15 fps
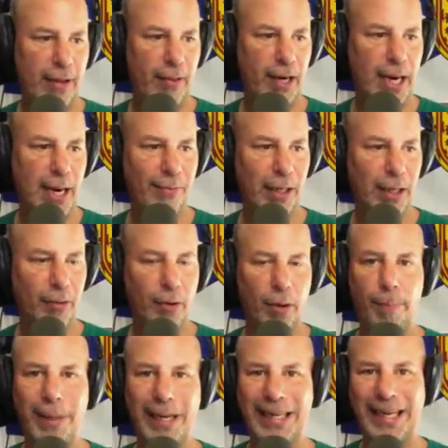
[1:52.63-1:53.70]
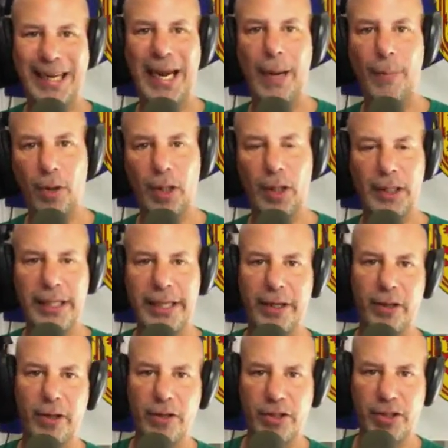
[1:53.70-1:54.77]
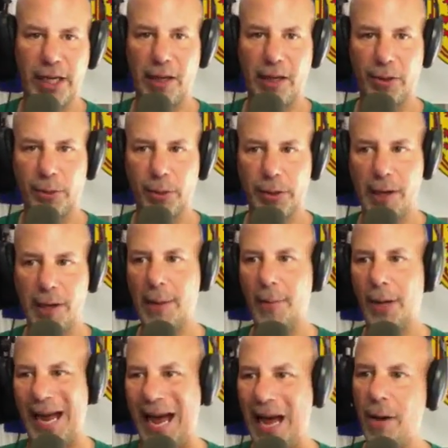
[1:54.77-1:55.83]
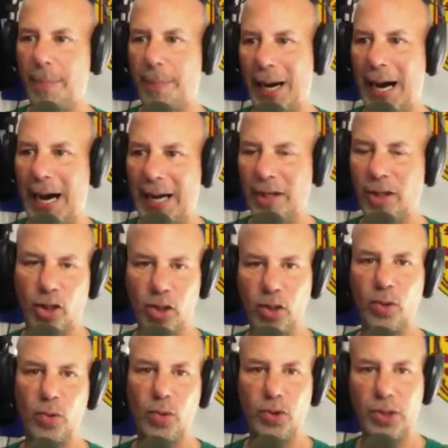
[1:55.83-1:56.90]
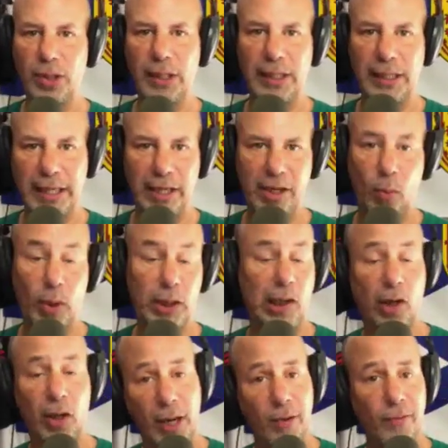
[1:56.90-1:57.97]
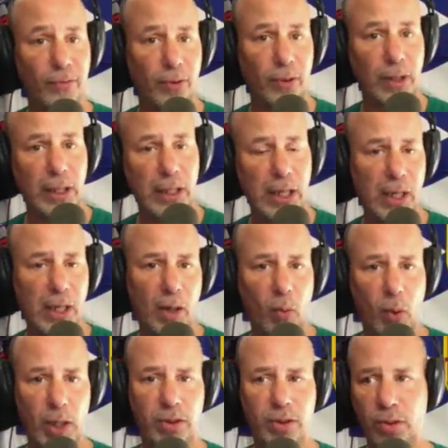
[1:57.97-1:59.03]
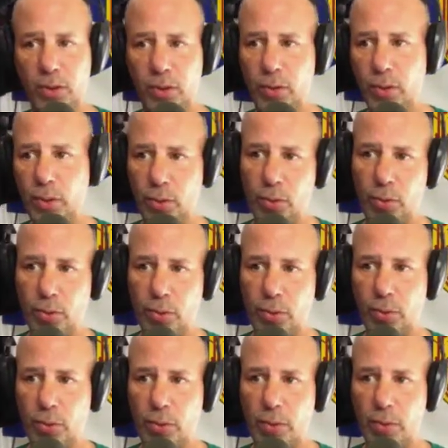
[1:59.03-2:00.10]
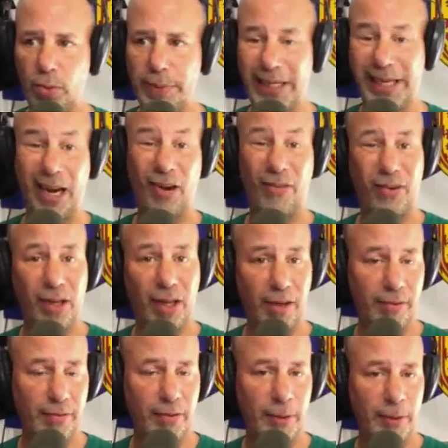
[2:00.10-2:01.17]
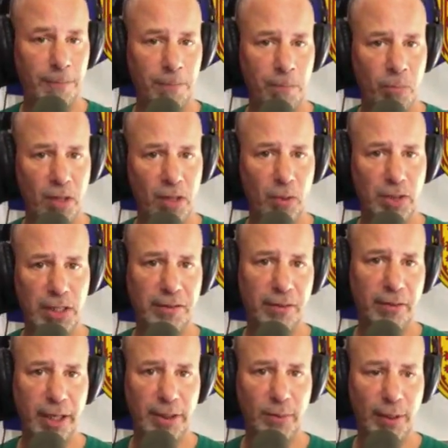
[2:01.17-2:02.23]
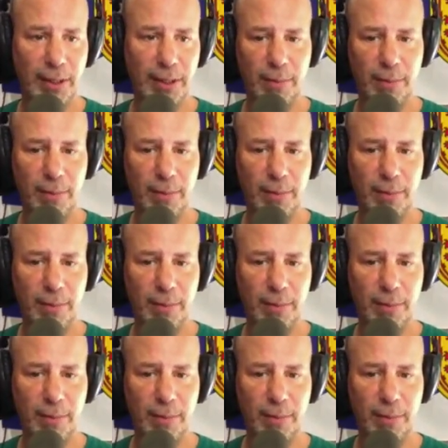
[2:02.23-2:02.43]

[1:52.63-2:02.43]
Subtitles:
They're having their big camera gear sale. So we're going to talk about how to buy used gear, what to look out for, what to be careful of, those kinds of things when it